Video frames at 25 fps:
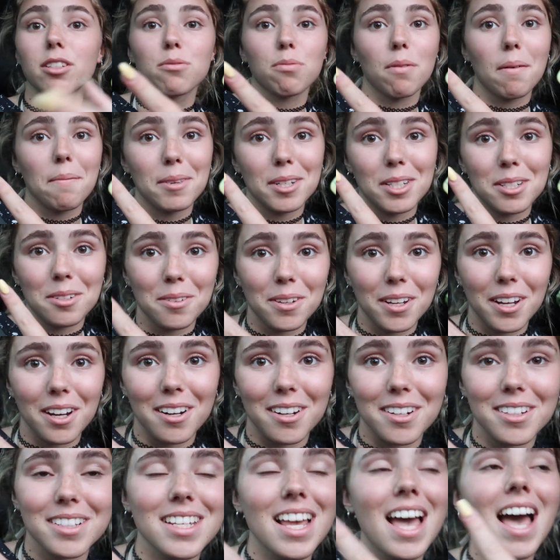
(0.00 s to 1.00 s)
to swim in two
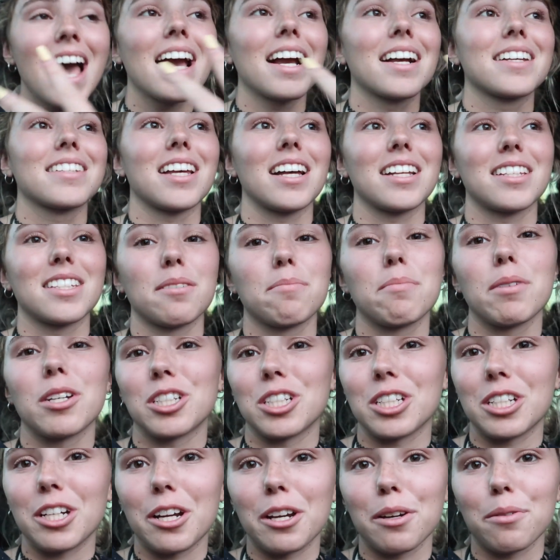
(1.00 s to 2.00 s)
years because that's the
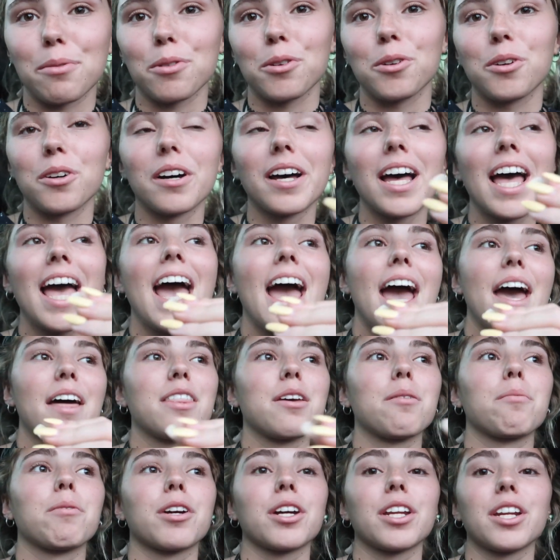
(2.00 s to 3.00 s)
missionary rule.
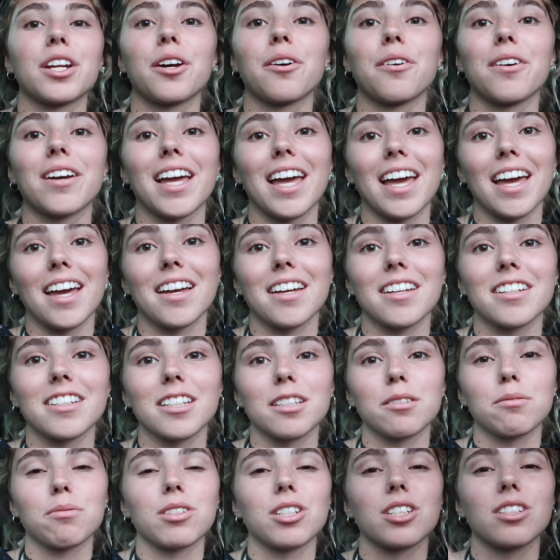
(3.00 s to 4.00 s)
And then we're gonna go get
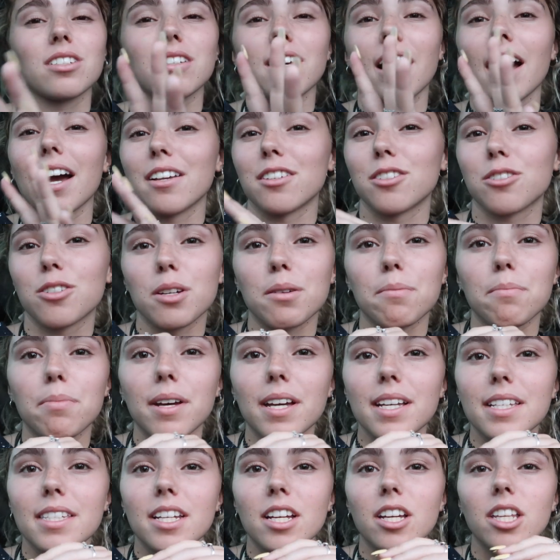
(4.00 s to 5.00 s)
Andy's, which is the ice cream
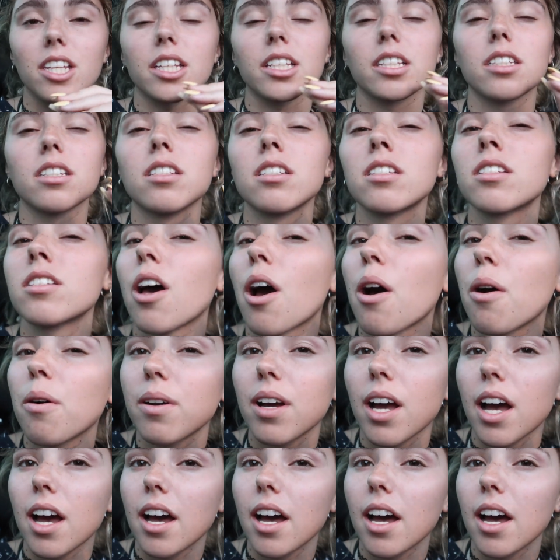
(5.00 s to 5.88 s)
place here. Yeah, that's so